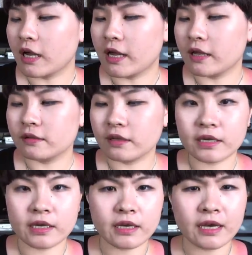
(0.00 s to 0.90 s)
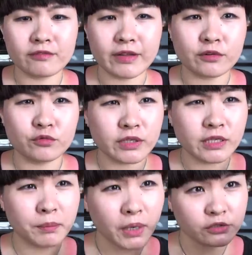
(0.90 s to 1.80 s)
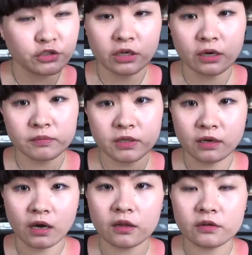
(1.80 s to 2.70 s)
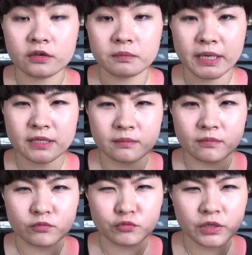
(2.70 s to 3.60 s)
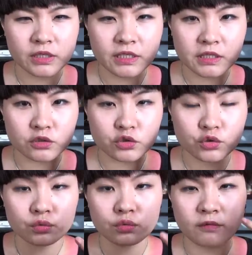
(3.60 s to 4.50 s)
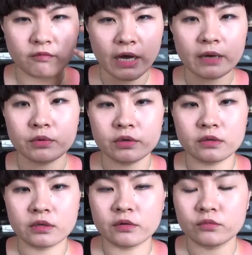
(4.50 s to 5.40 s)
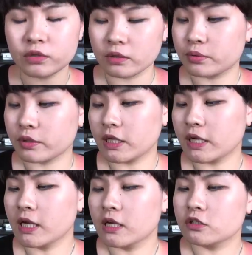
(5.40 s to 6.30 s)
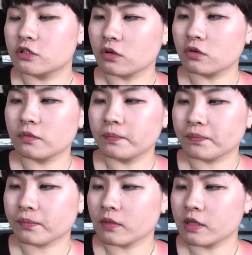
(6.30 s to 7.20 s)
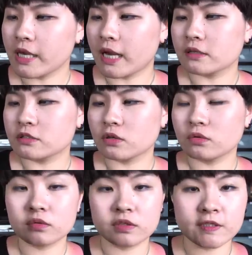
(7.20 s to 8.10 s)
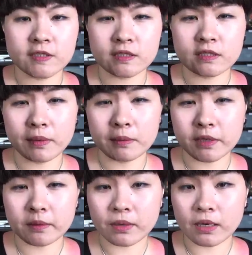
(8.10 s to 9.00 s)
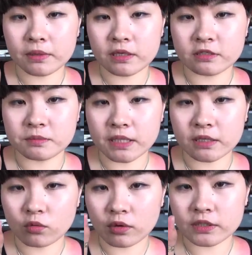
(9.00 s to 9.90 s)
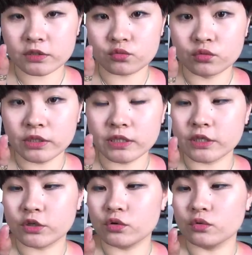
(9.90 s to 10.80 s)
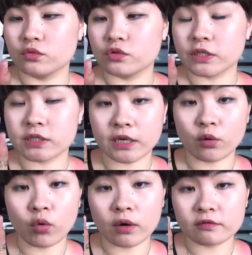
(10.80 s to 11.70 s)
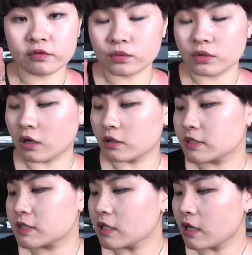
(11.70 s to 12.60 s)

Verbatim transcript: and it can kind of like really punch up the color, make them really true and vibrant and really pretty. So yeah, so this is the Pumpkin Poppy Cosmetic one. It's really huge. It's like one fluid ounce.